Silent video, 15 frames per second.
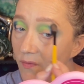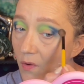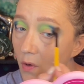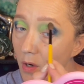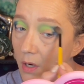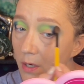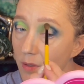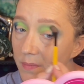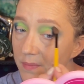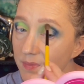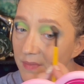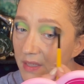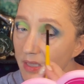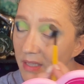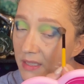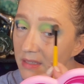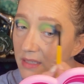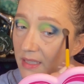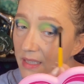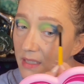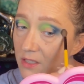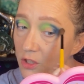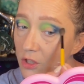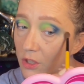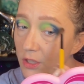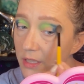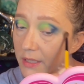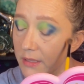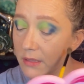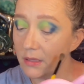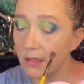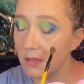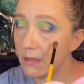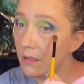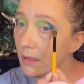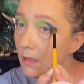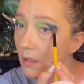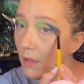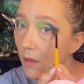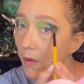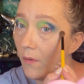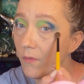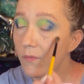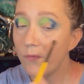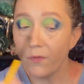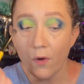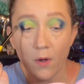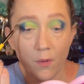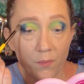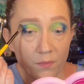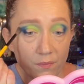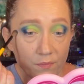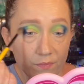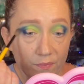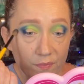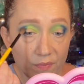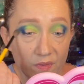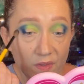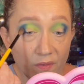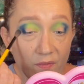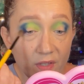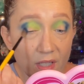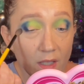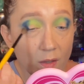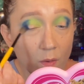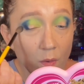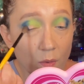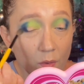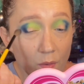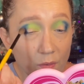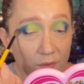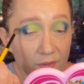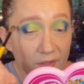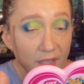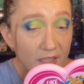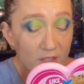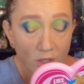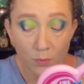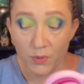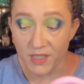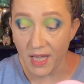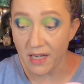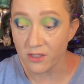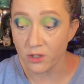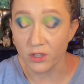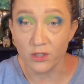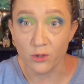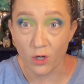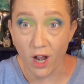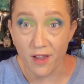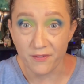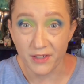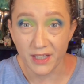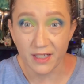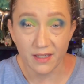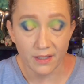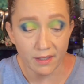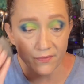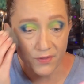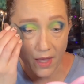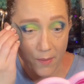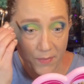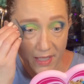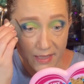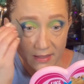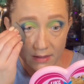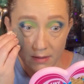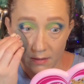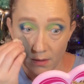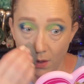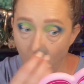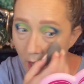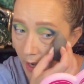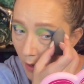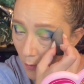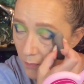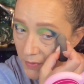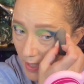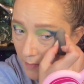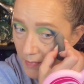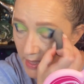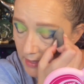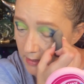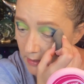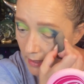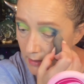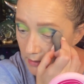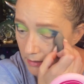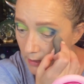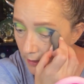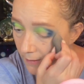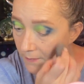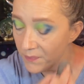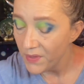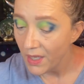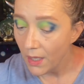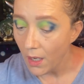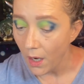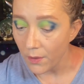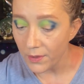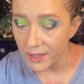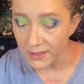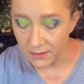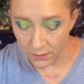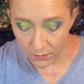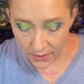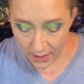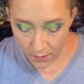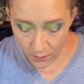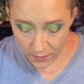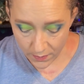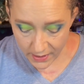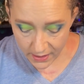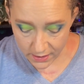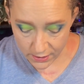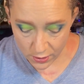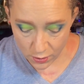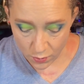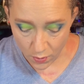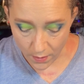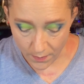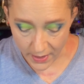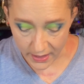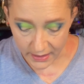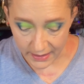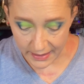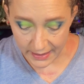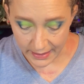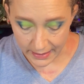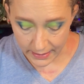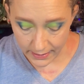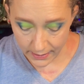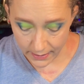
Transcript: Farm is the insurance from the vehicle that she was actually driving, if that makes sense. I hope that makes sense. All right, so now what am I going to do on my lid?